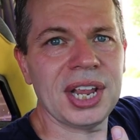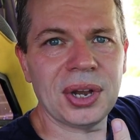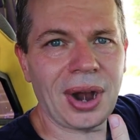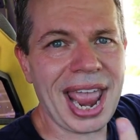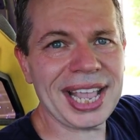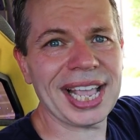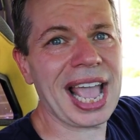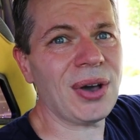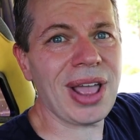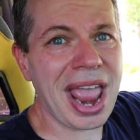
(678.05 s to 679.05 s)
you're hanging
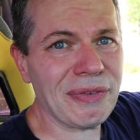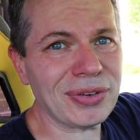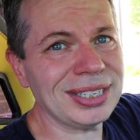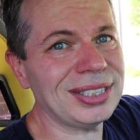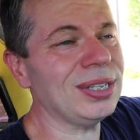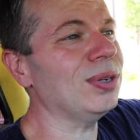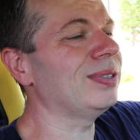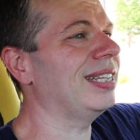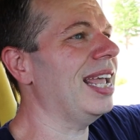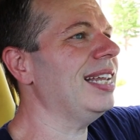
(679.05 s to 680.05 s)
out every
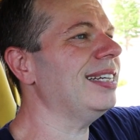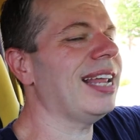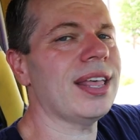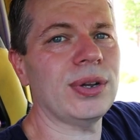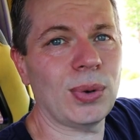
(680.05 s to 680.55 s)
single day together